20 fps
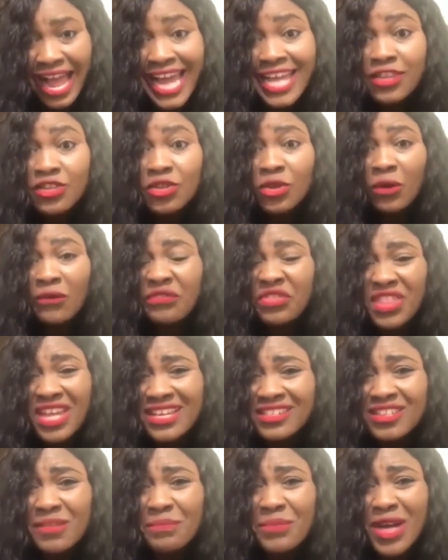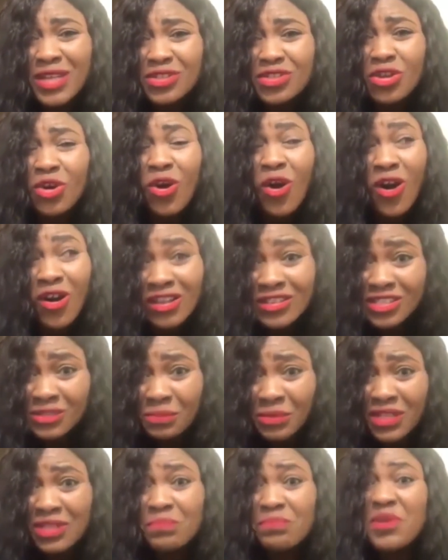I know things about your
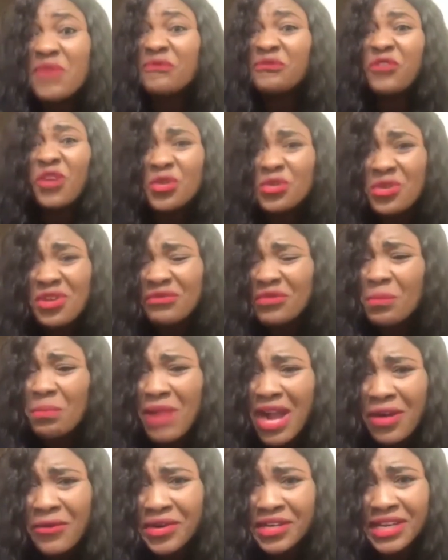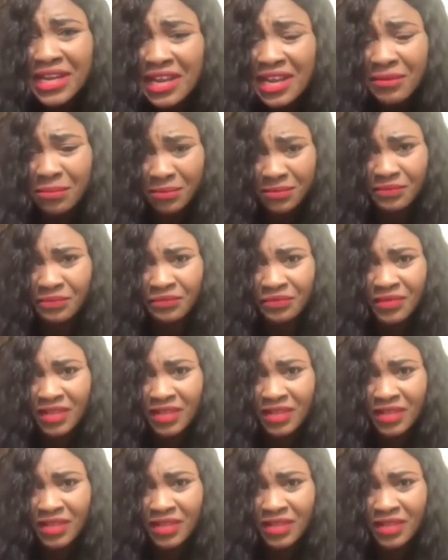husband before you even married him.